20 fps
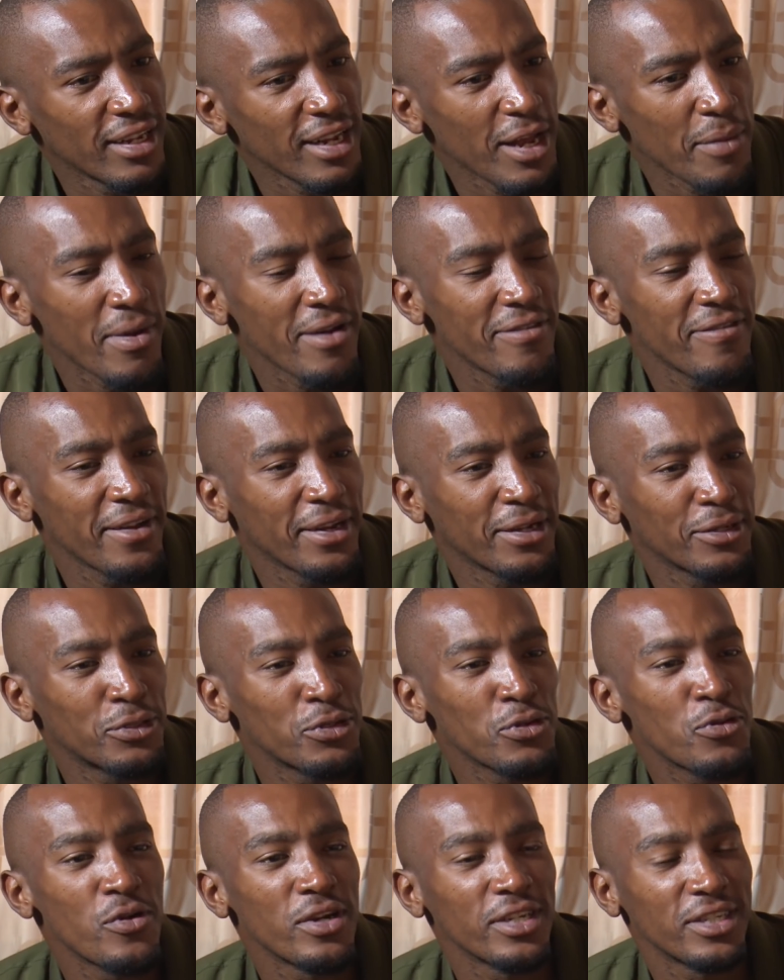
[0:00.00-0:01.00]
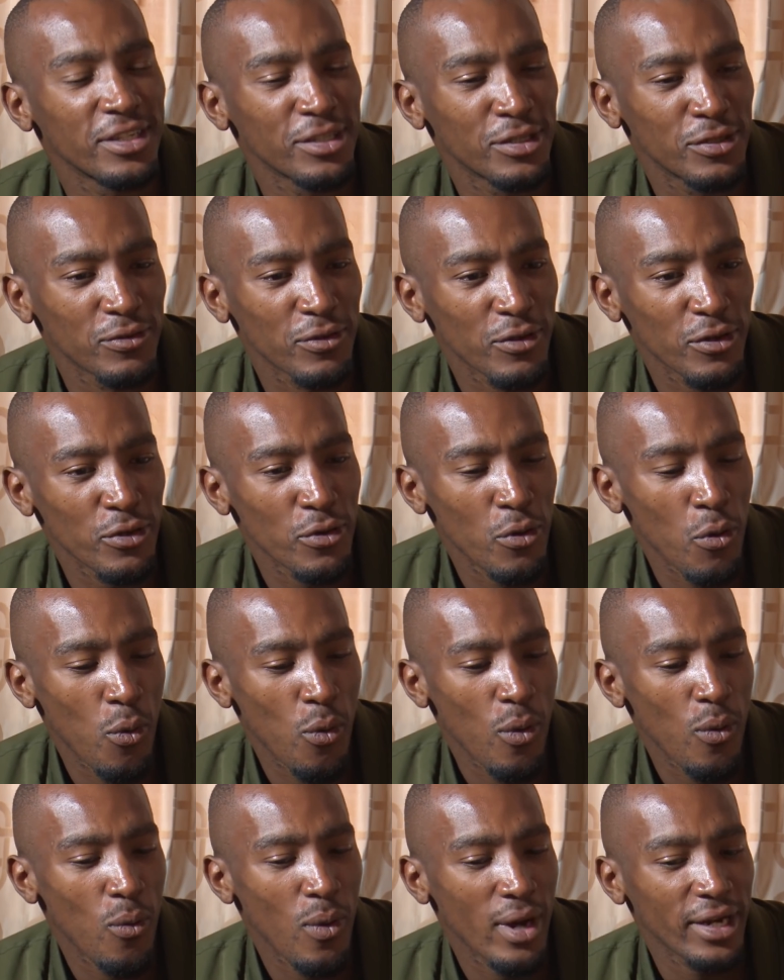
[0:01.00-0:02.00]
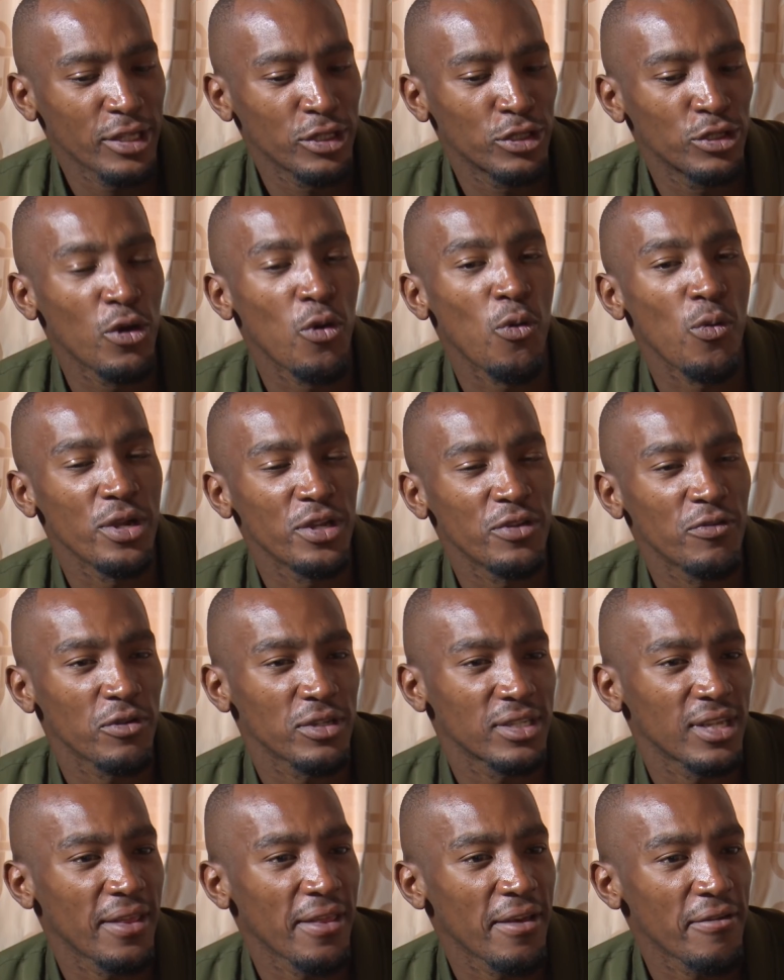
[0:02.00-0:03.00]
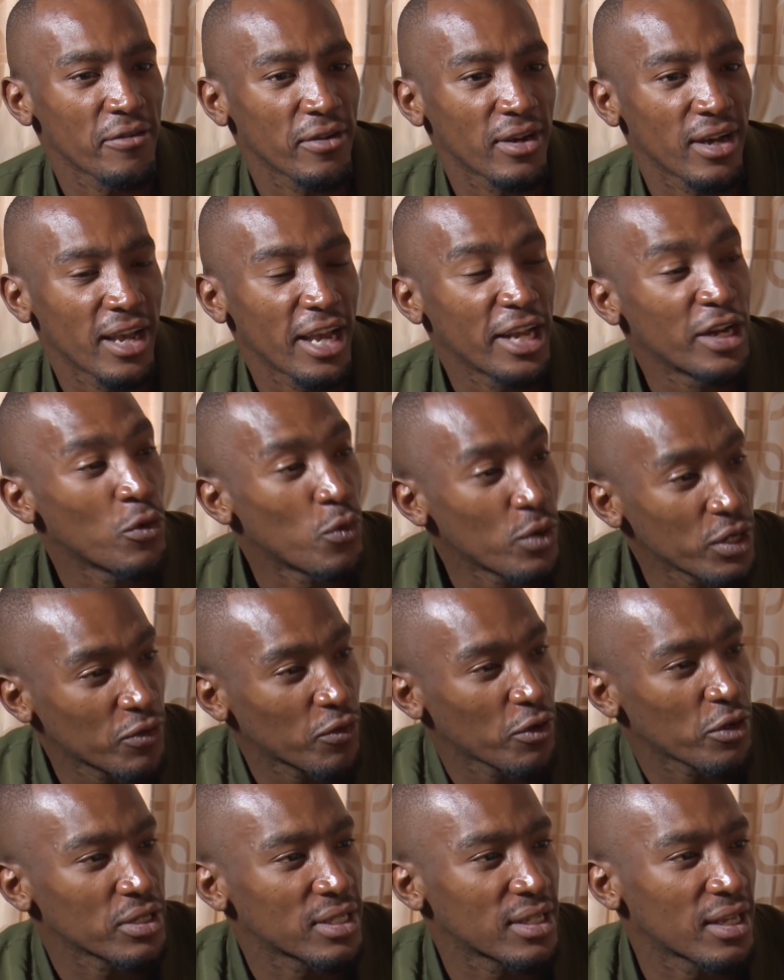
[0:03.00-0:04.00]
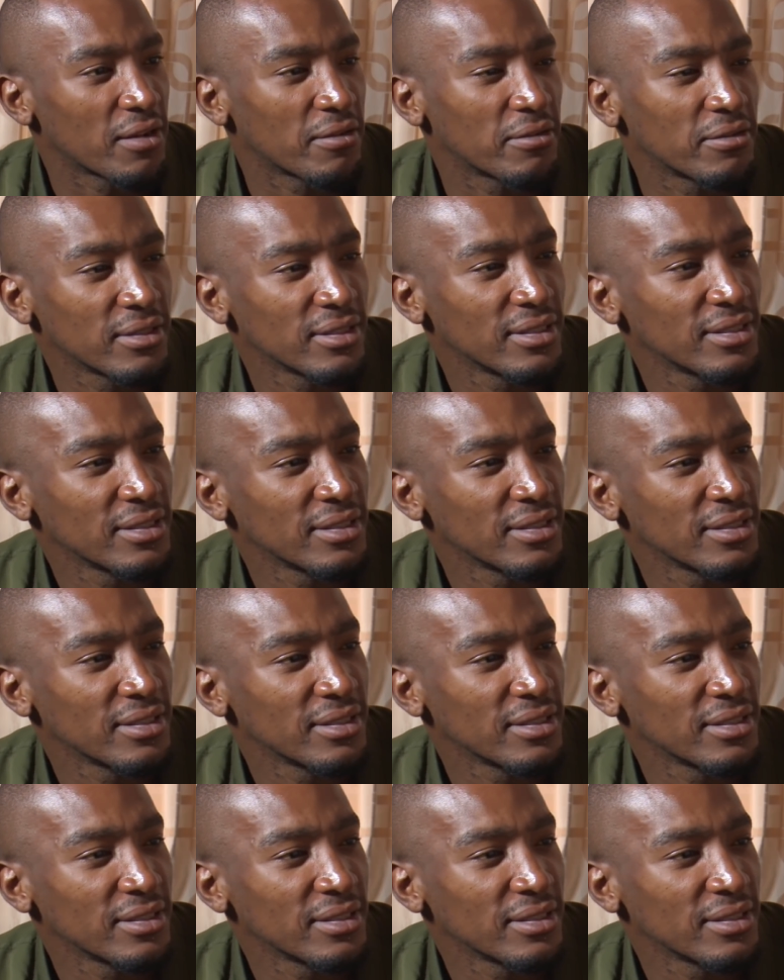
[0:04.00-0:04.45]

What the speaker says: Now, my final two questions for you. What is your wish for South Africa and your wish for yourself?